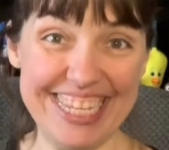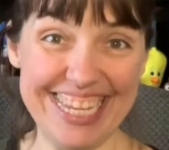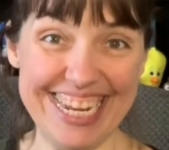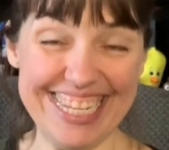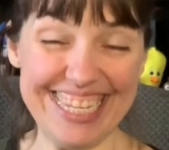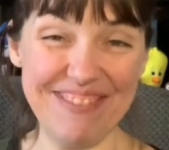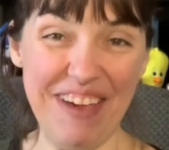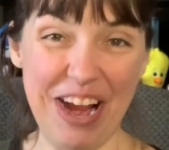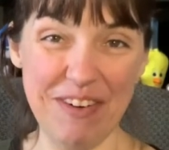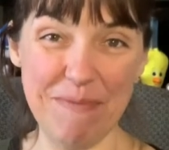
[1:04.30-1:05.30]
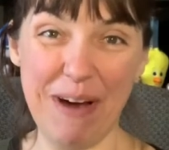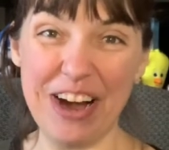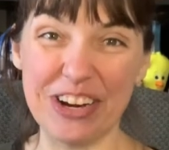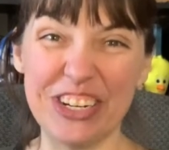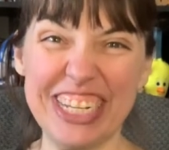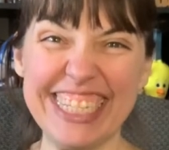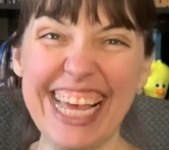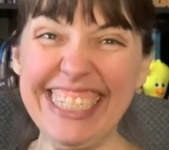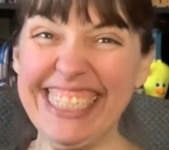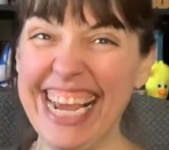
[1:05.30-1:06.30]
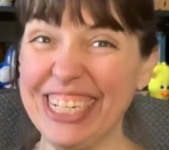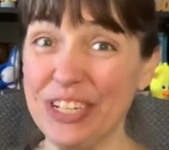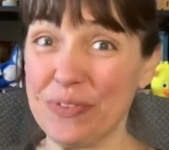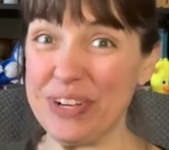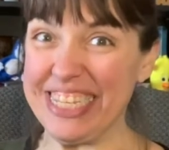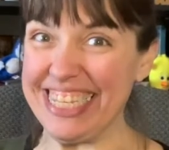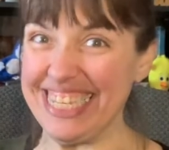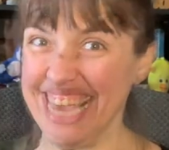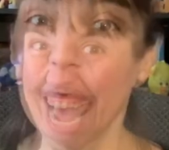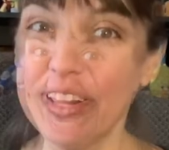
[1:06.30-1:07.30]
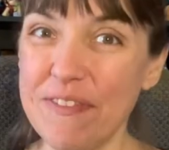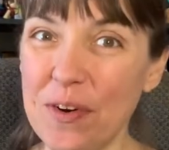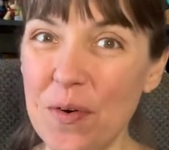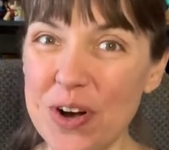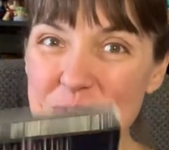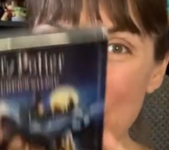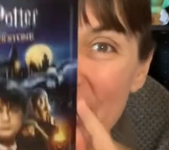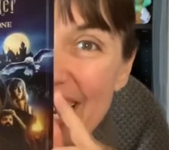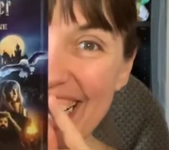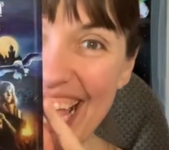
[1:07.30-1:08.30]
in it, some Harry Potter goodies. Let's take a look what's inside. Well, of course, we're going to